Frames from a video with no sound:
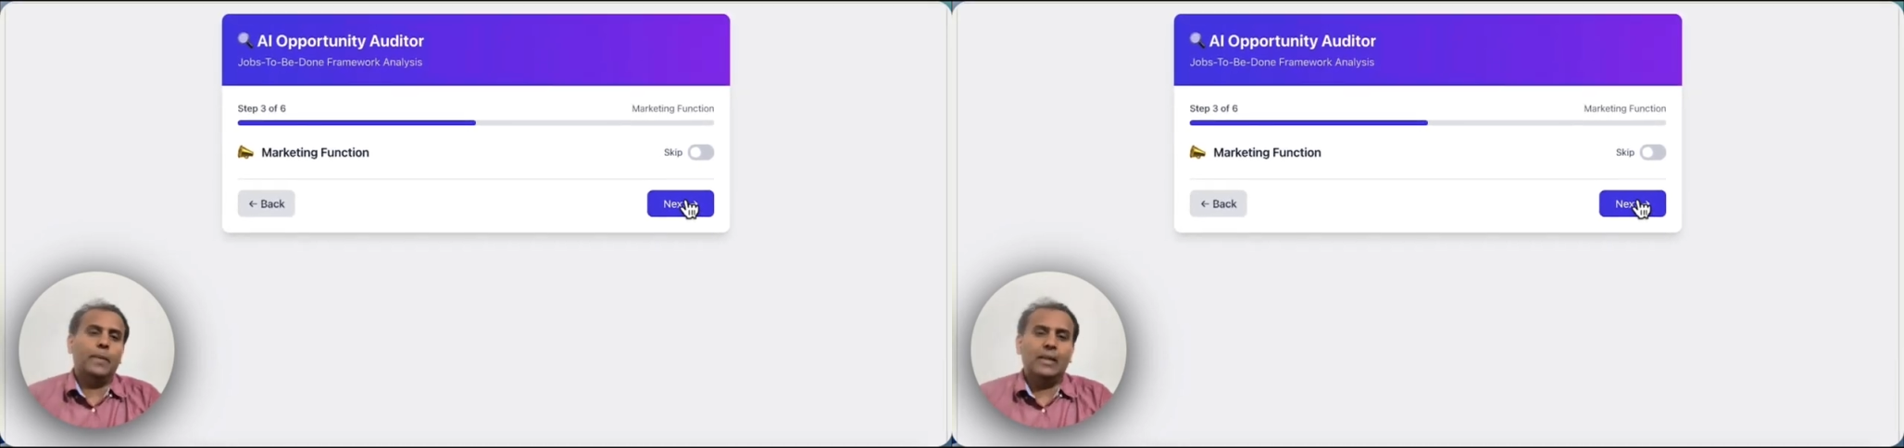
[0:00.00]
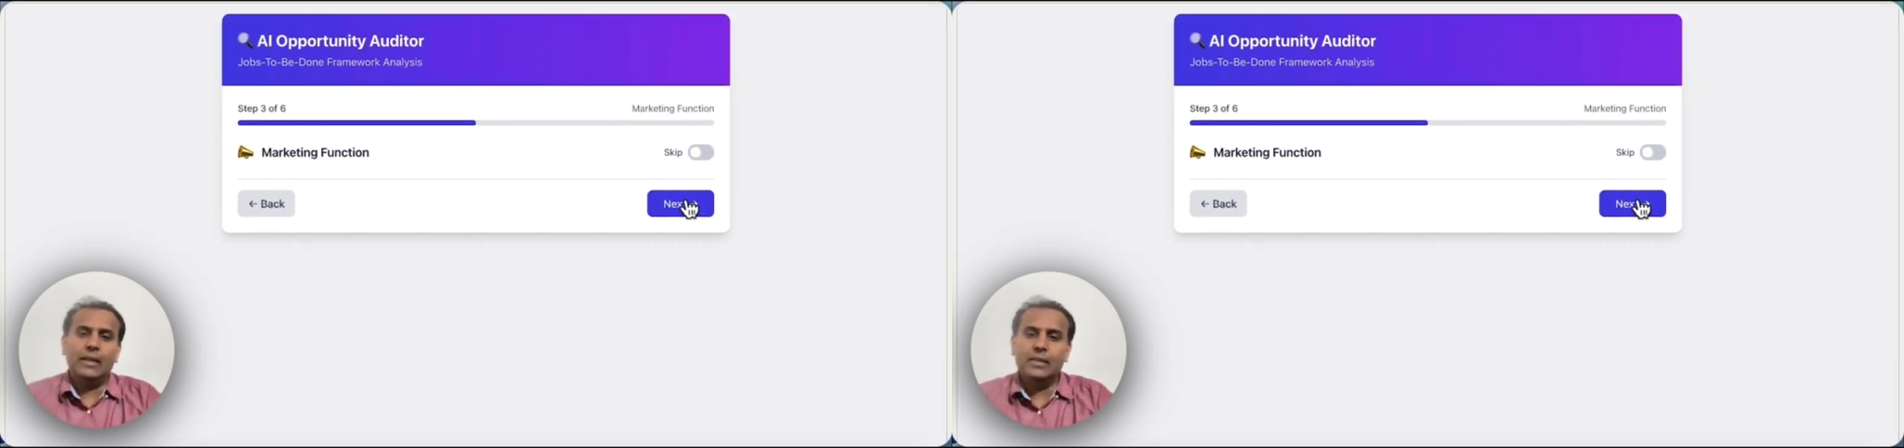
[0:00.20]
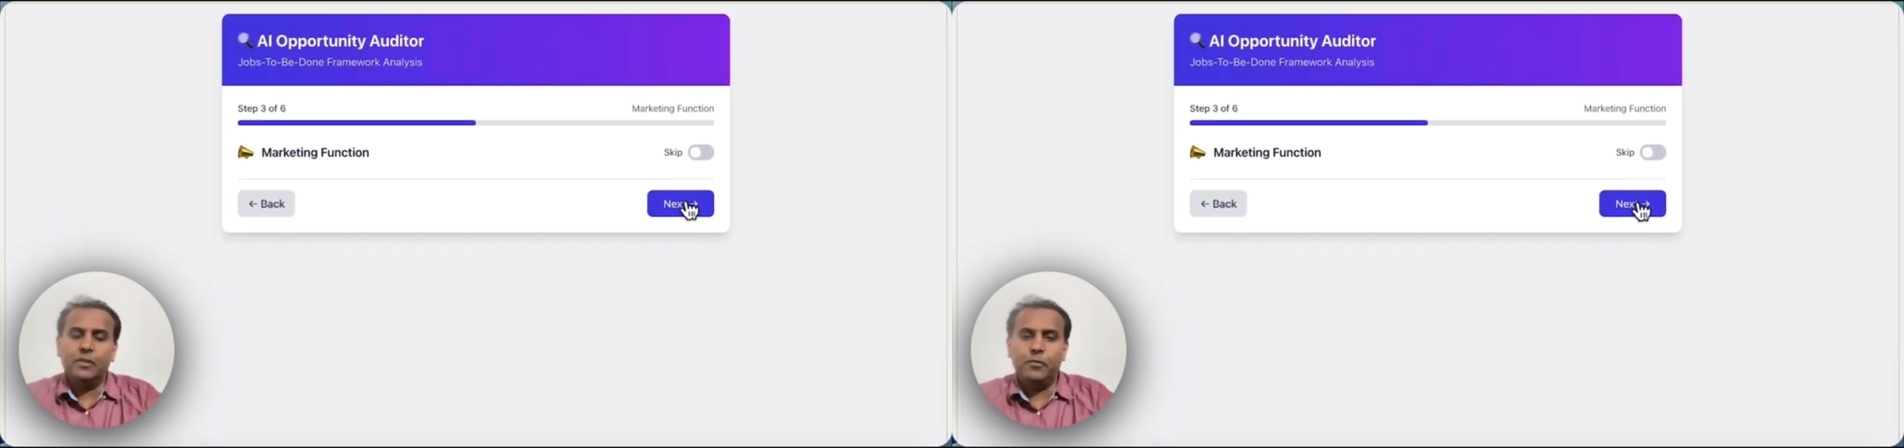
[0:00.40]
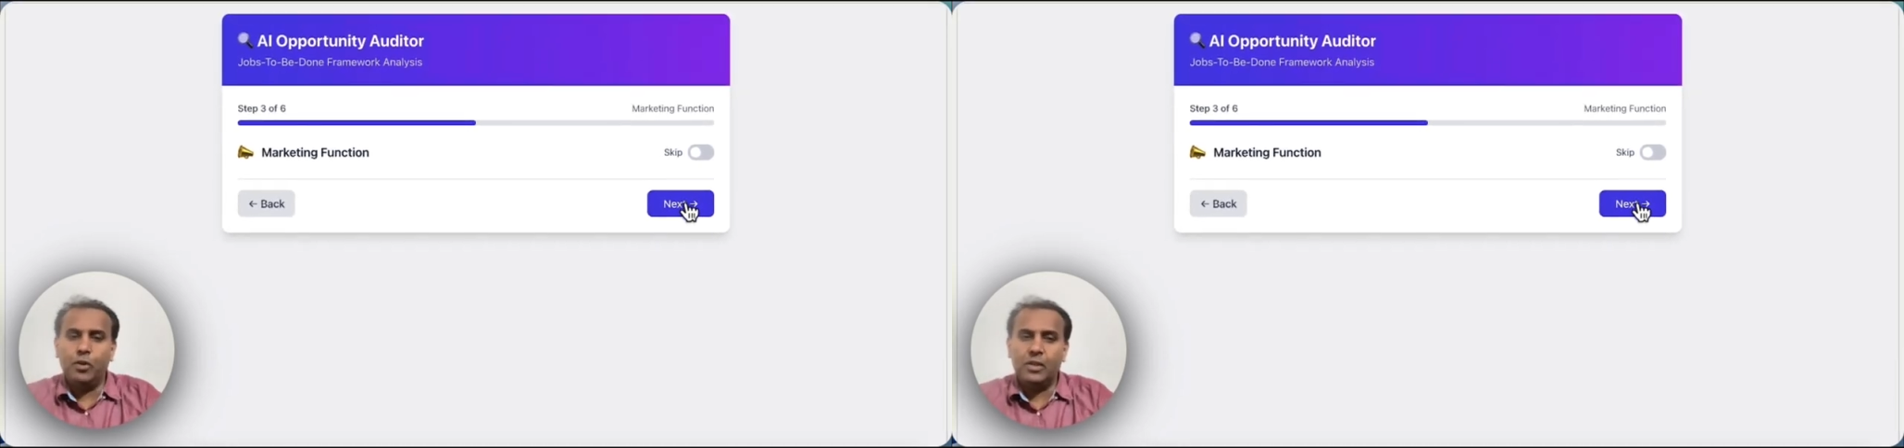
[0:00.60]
things if you're a